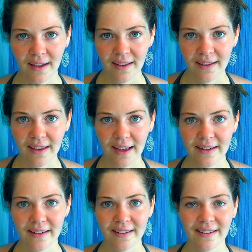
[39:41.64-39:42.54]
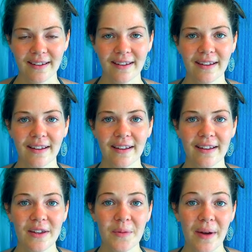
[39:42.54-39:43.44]
Then
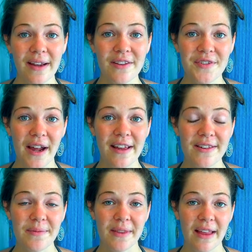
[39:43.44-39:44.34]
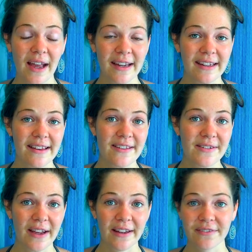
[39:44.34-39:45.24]
you might try some diets to
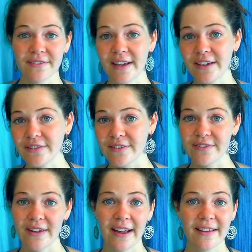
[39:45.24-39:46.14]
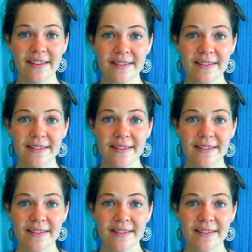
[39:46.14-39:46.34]
get rid of the fat.